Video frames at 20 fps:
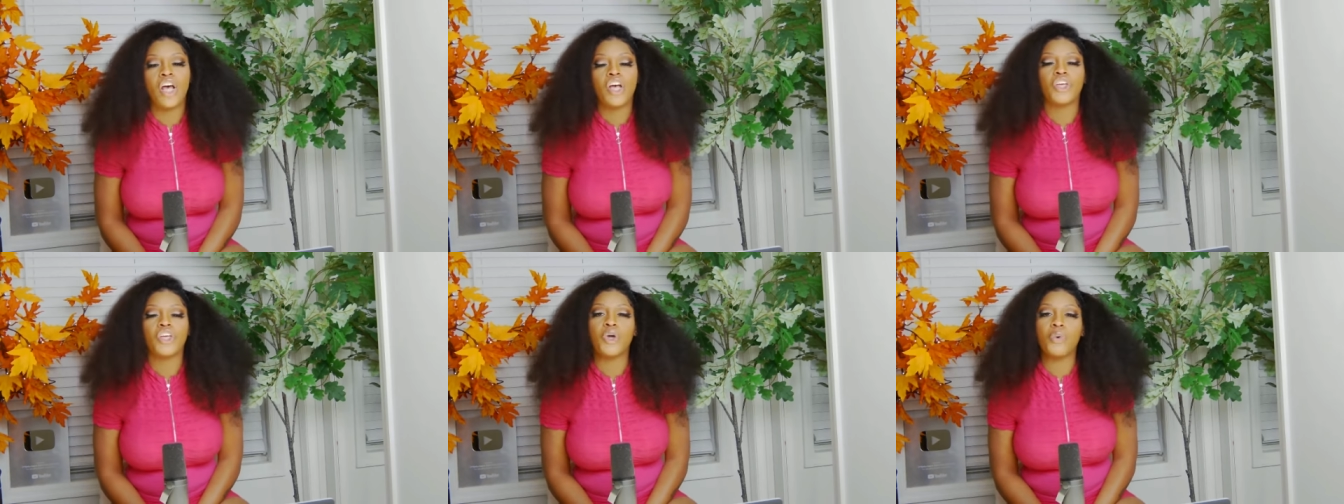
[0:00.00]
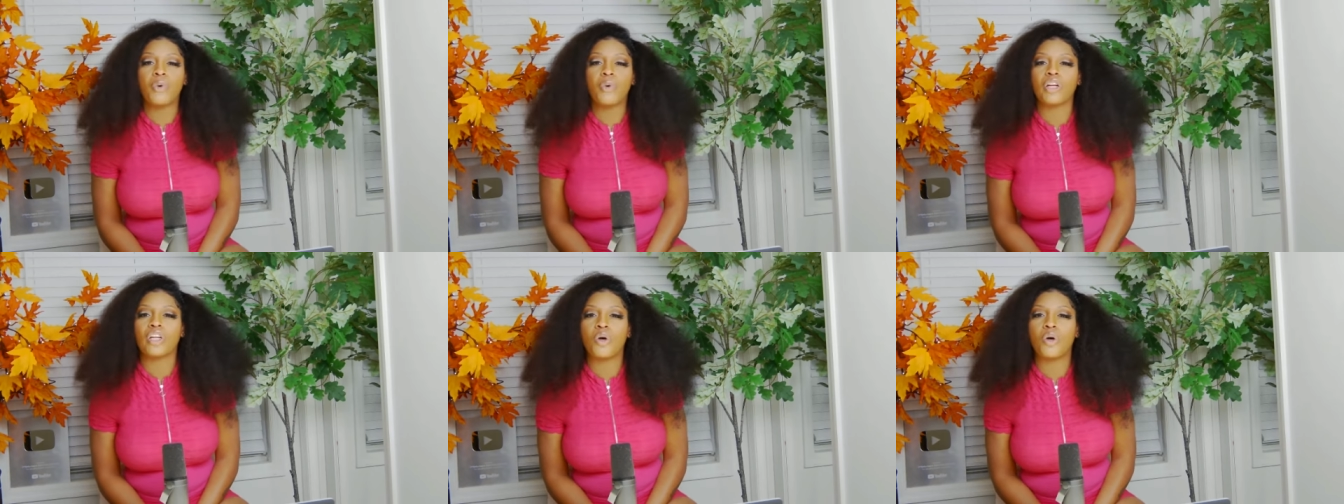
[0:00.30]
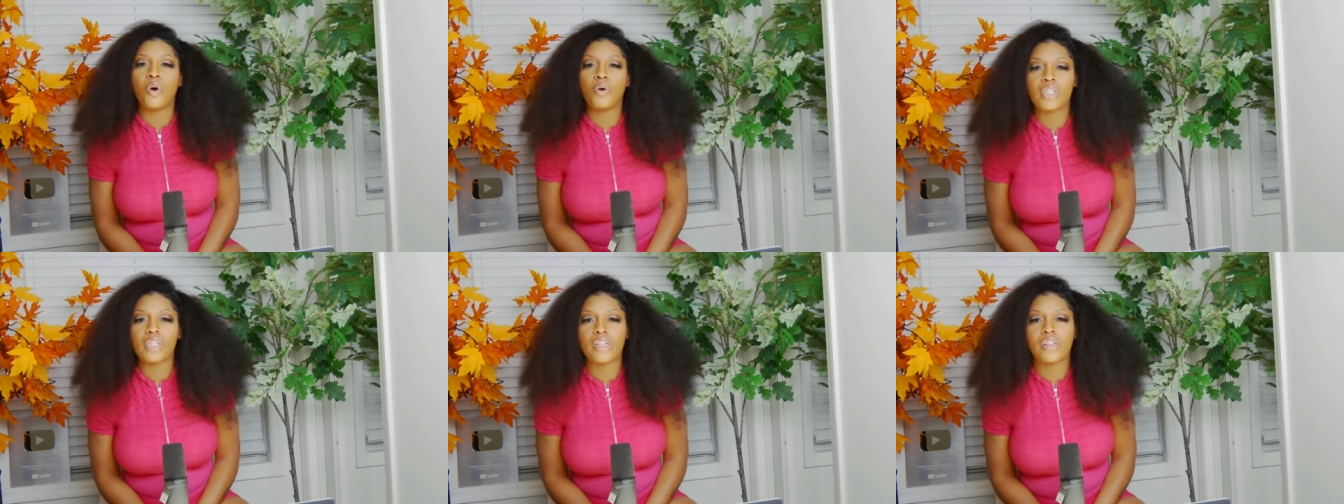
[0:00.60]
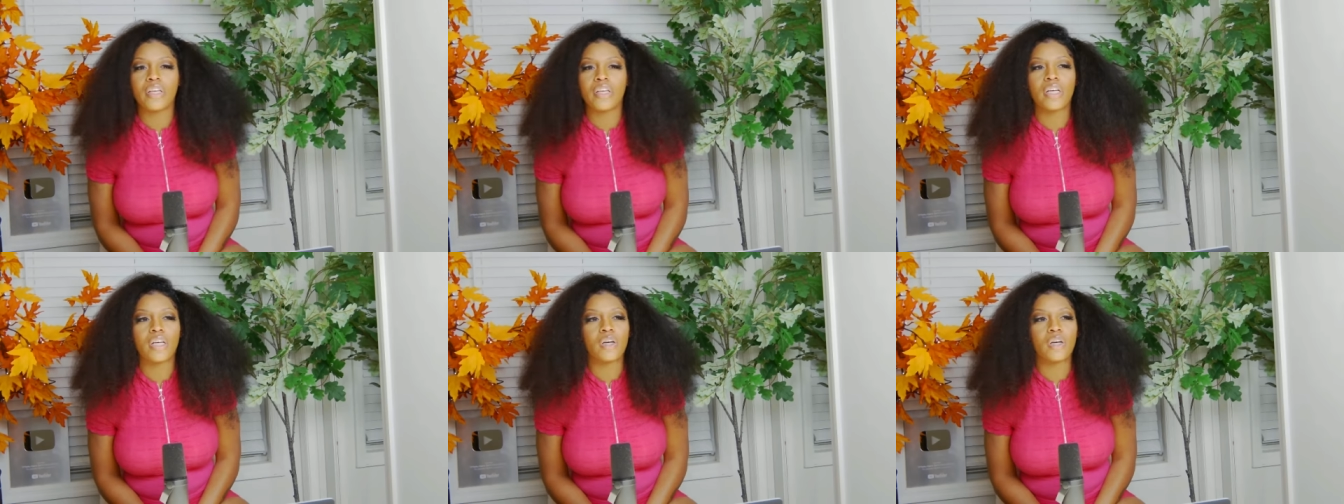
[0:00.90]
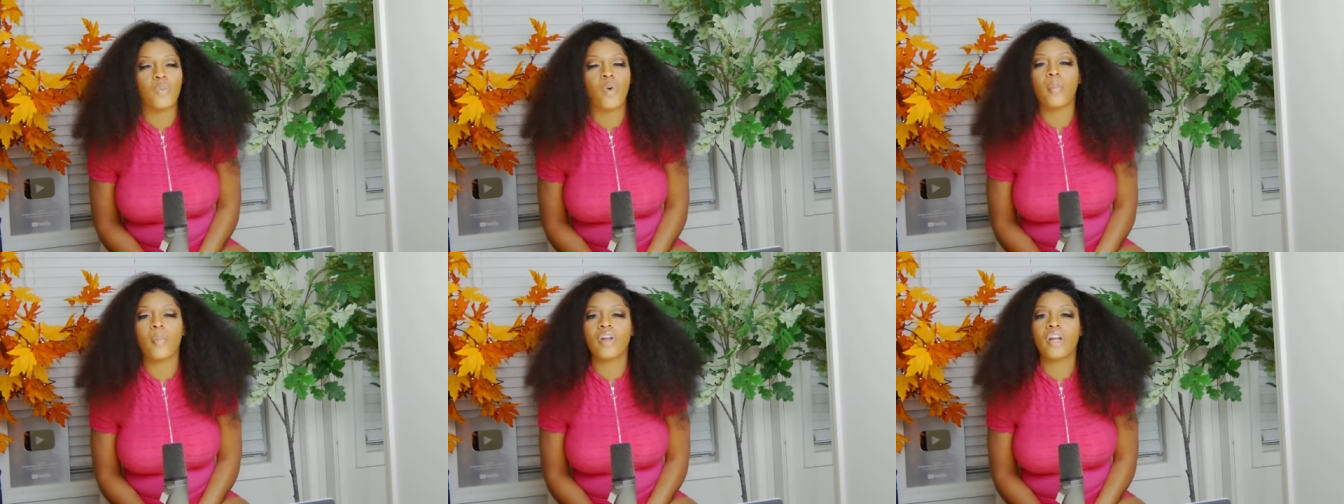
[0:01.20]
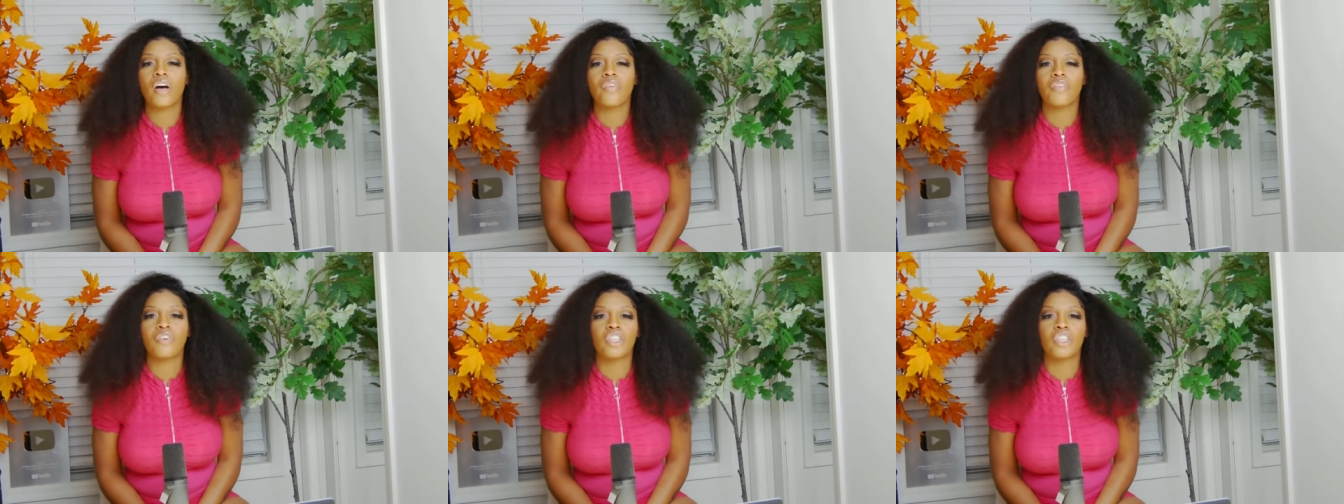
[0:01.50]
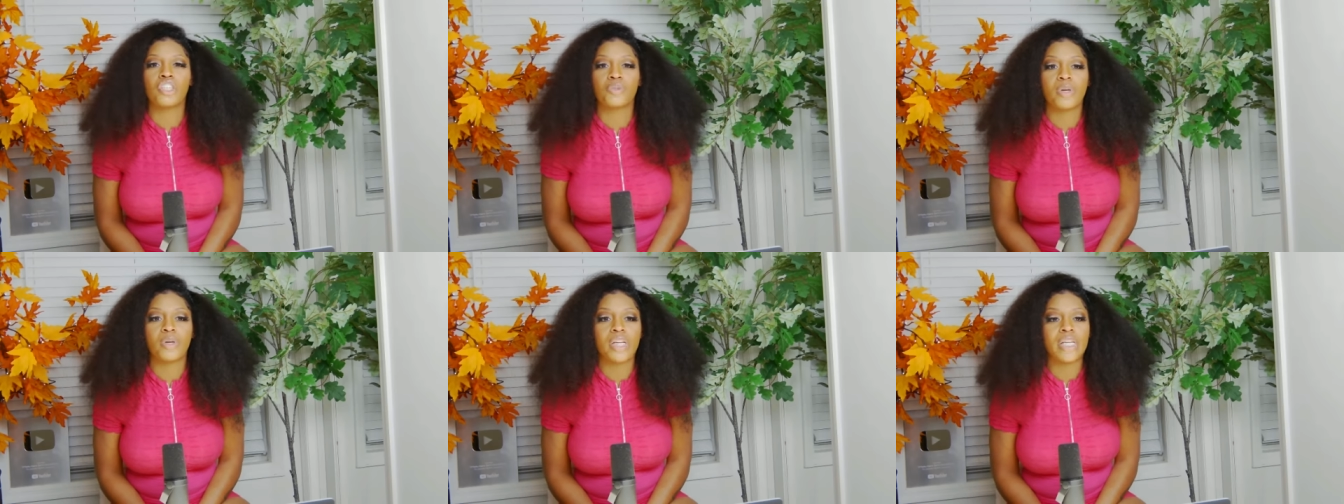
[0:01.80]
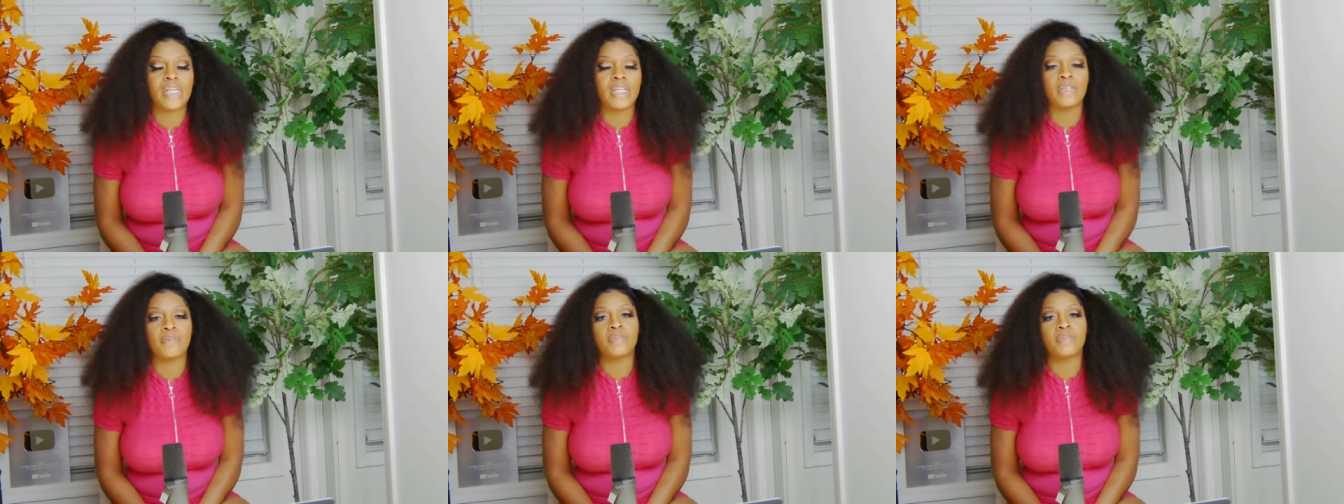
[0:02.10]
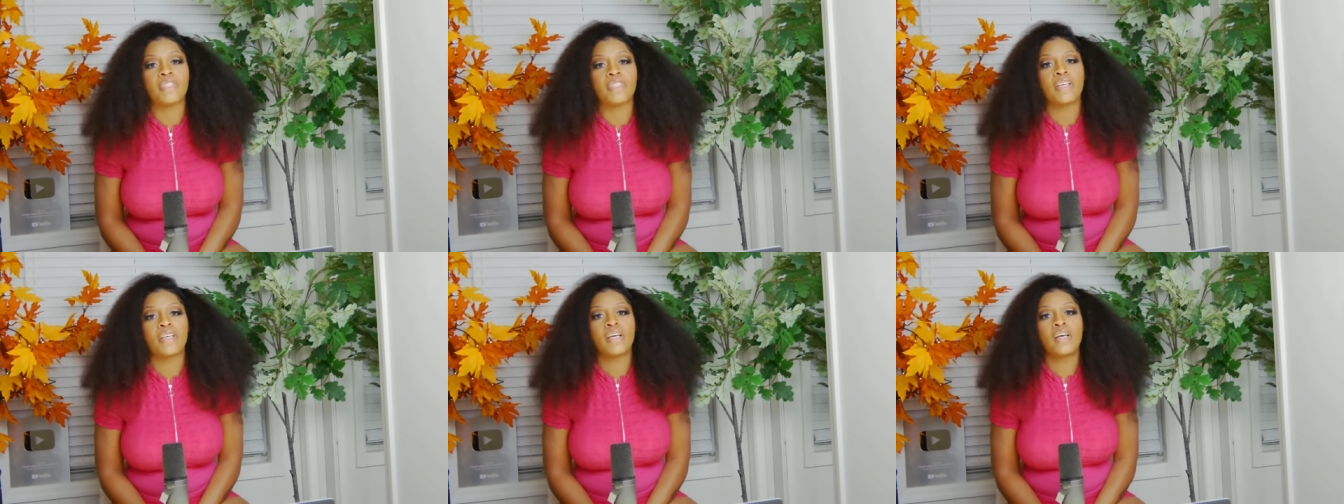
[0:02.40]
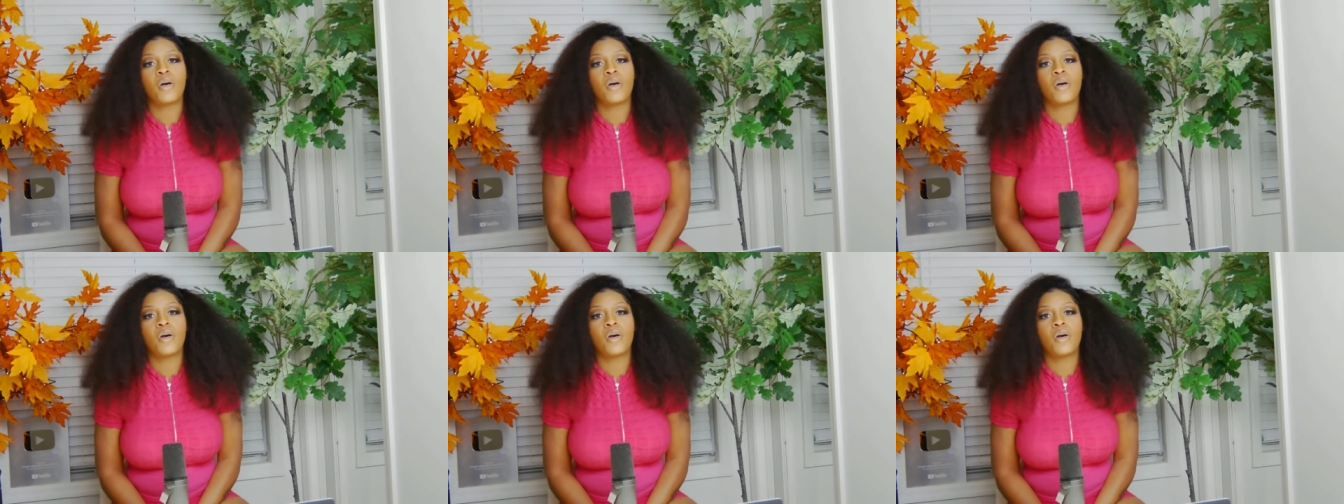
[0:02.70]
you were losing the woman of your dreams,